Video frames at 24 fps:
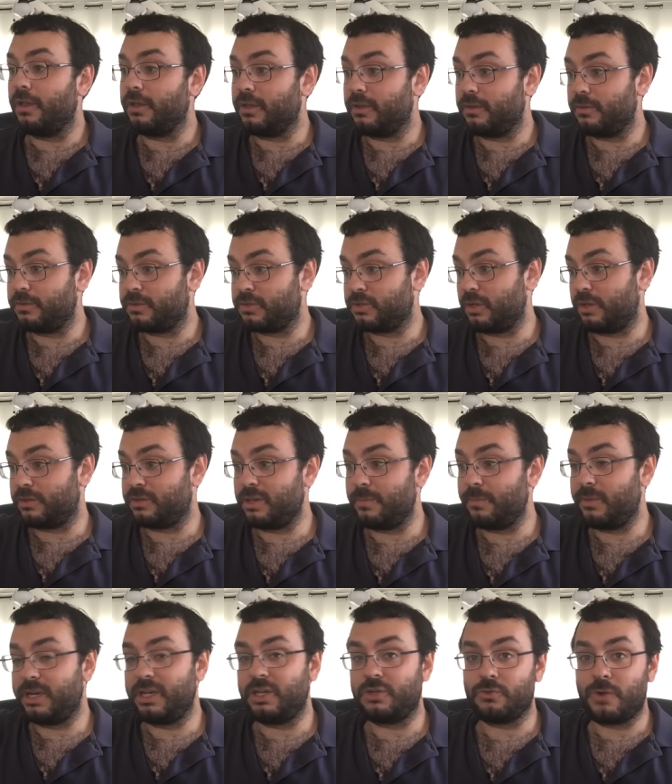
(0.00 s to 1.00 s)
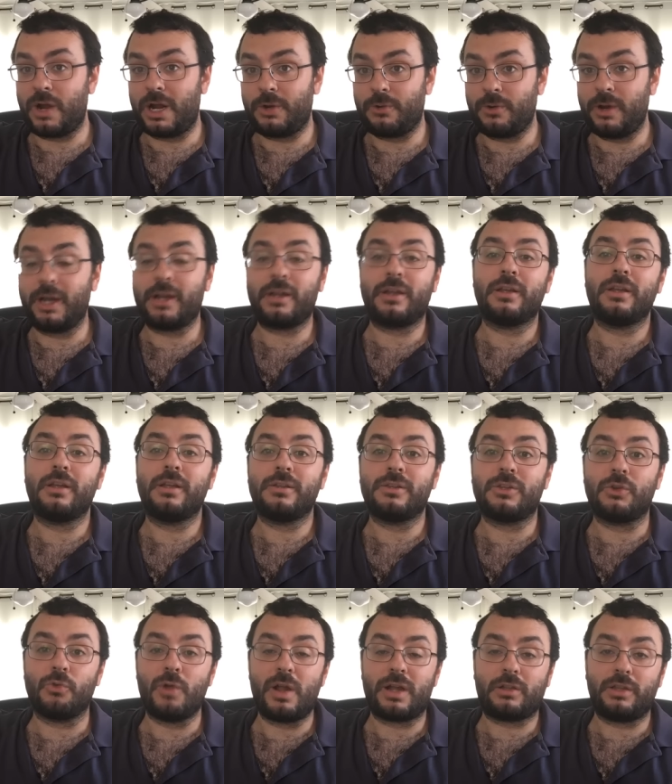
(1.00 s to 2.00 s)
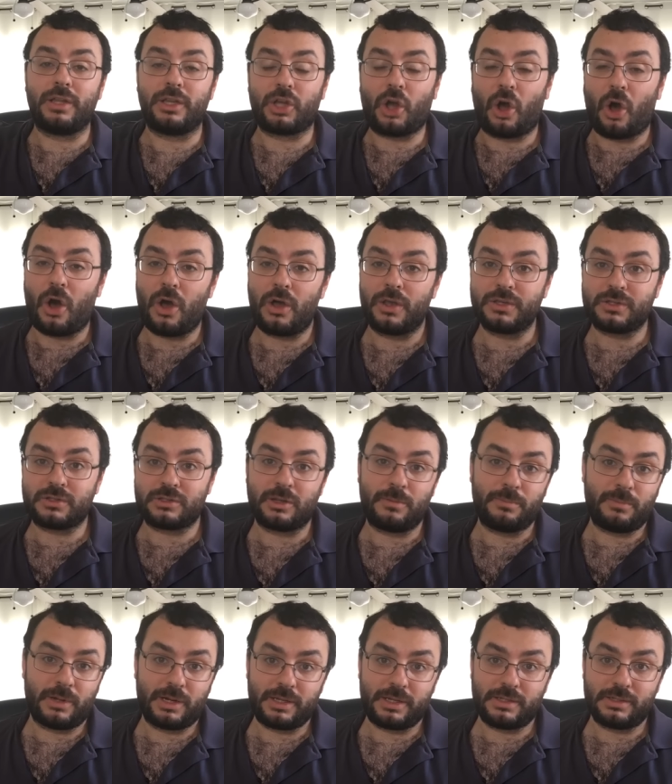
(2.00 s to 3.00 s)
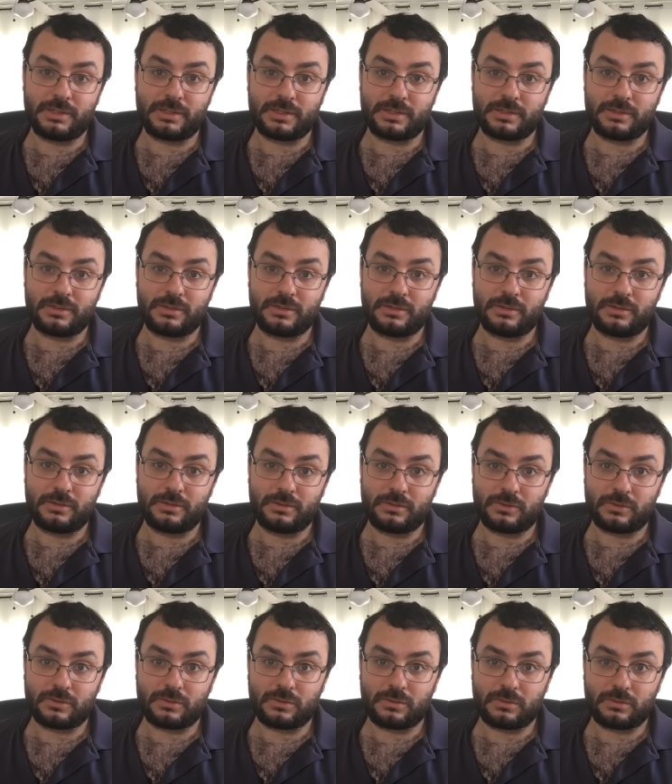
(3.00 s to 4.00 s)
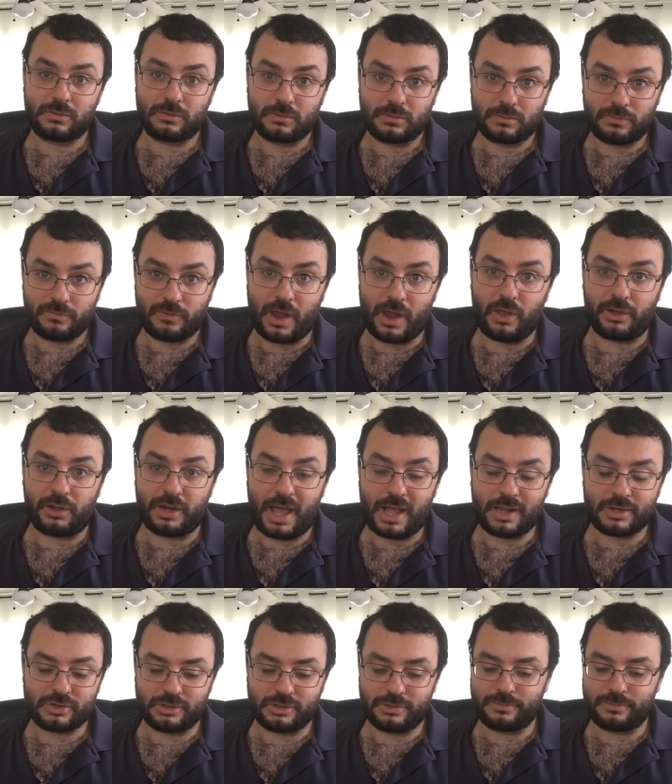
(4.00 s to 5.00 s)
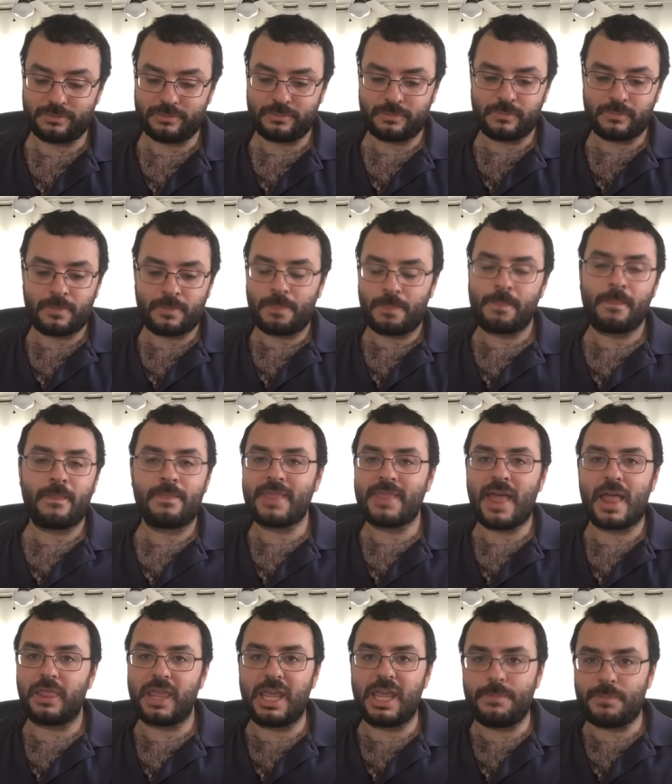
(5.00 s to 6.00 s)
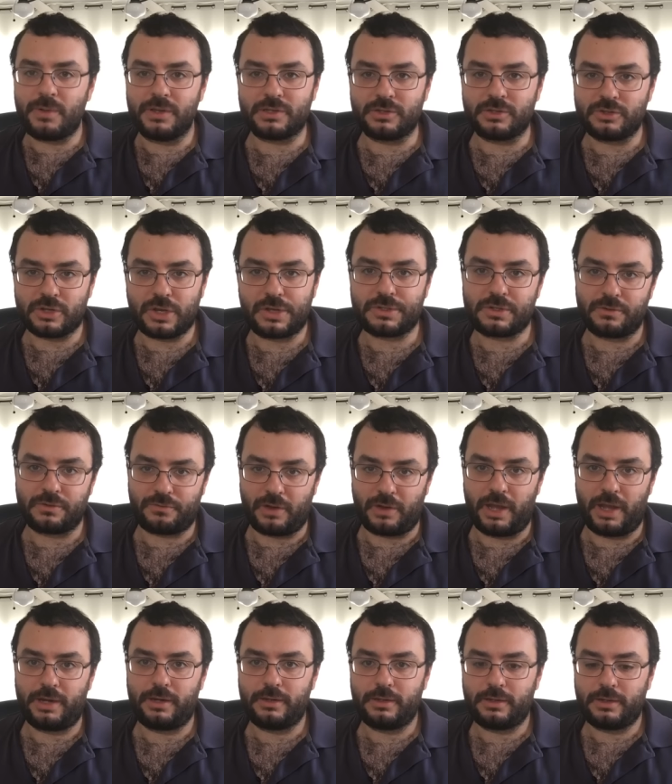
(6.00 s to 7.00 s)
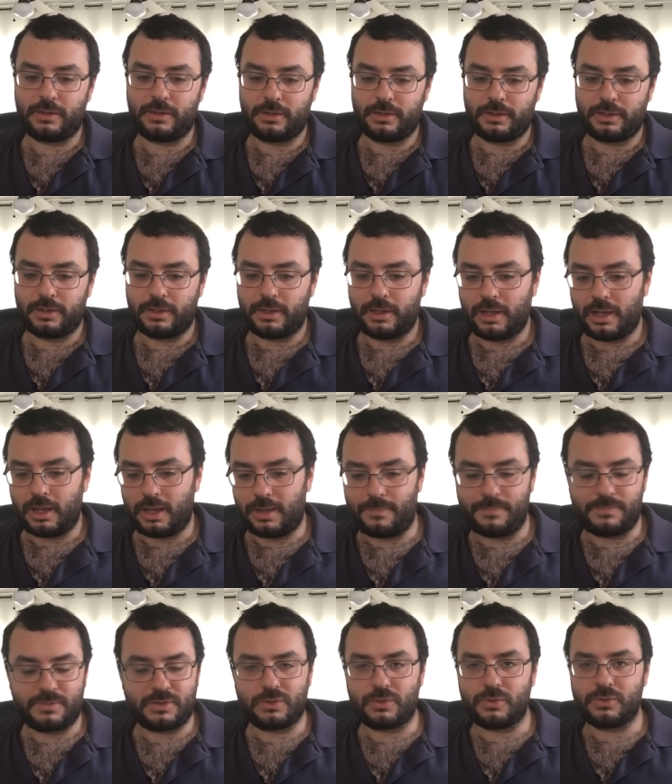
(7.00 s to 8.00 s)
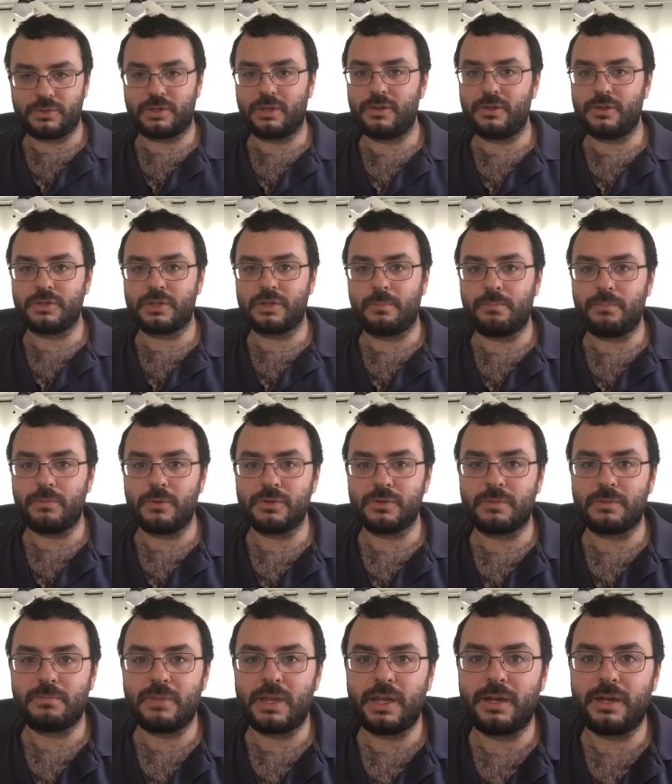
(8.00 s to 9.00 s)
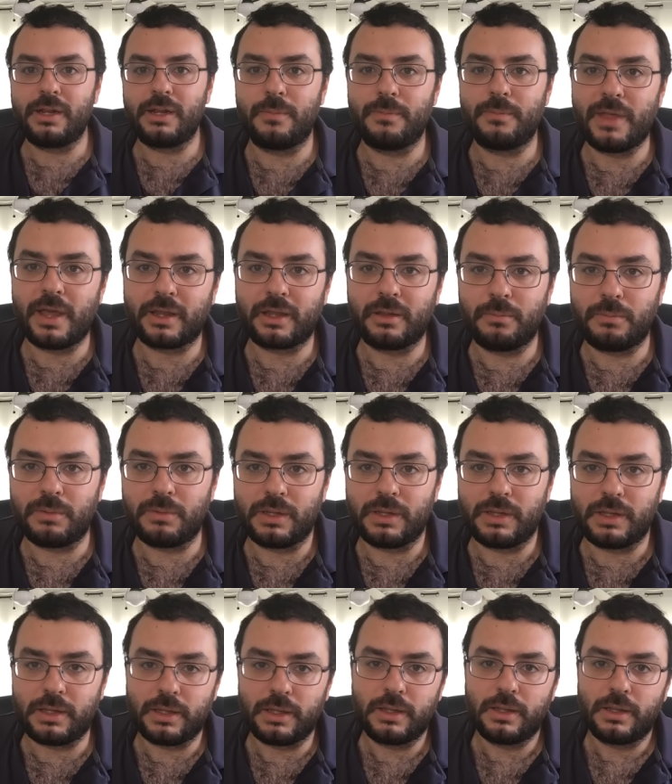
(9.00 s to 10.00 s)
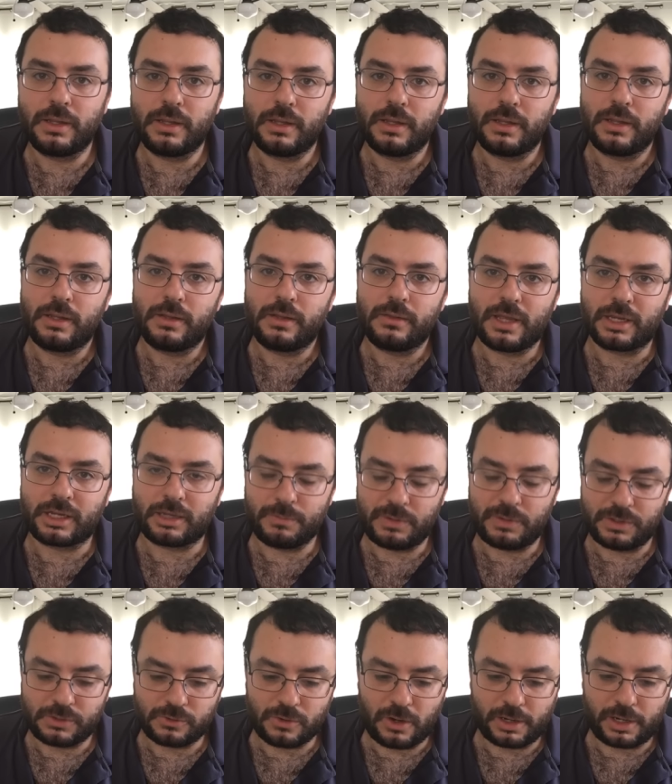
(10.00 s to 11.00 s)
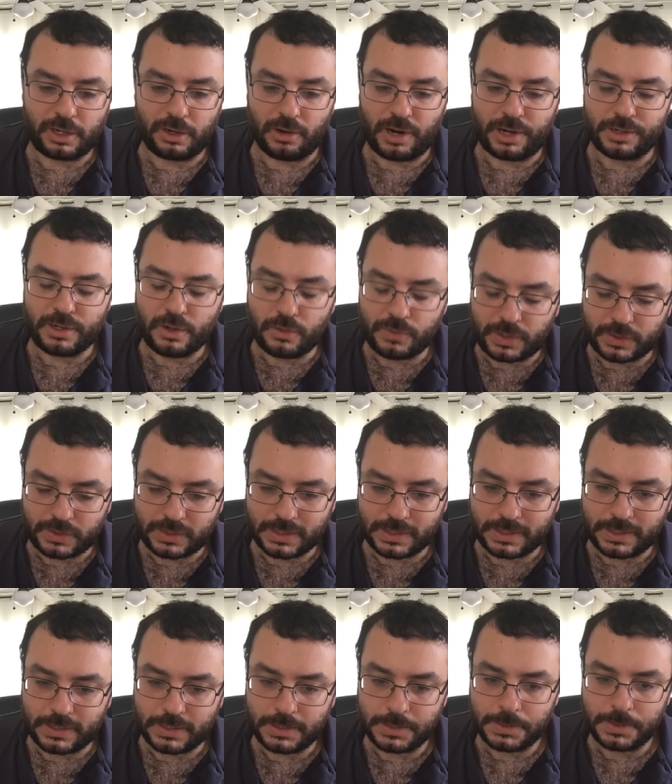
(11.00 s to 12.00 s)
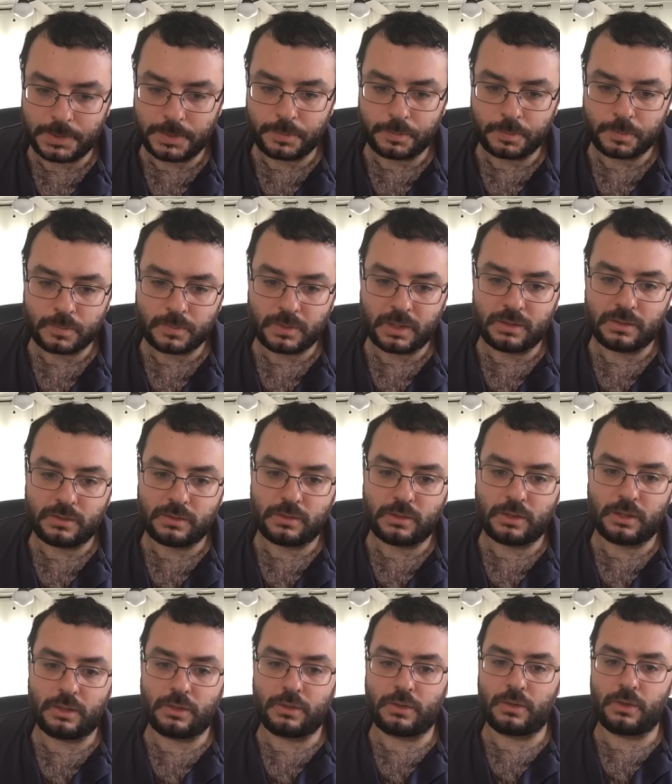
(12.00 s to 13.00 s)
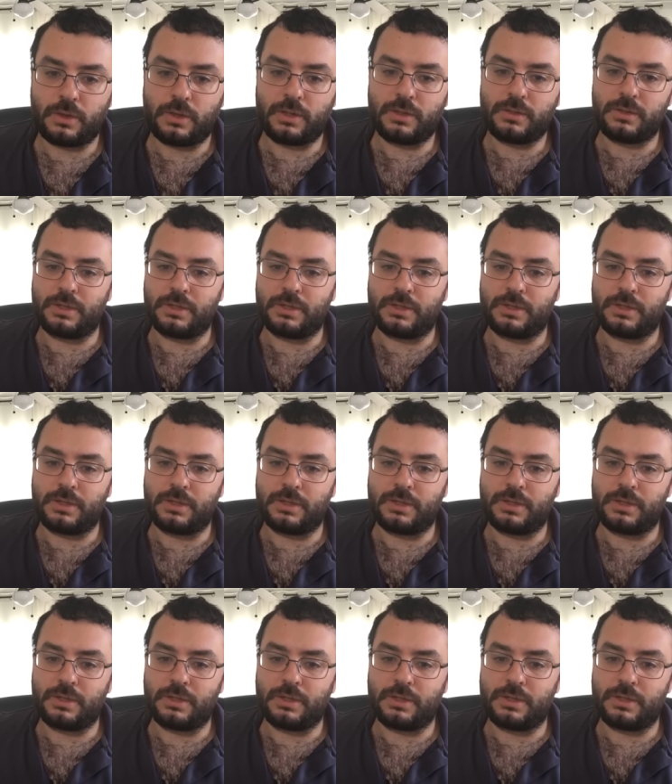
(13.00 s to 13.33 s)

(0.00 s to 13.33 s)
somebody's rhetoric directly caused somebody's violent action, that leap isn't justified. Um, so there's a there's a there's a medium that can be that can be struck here. I know that the the the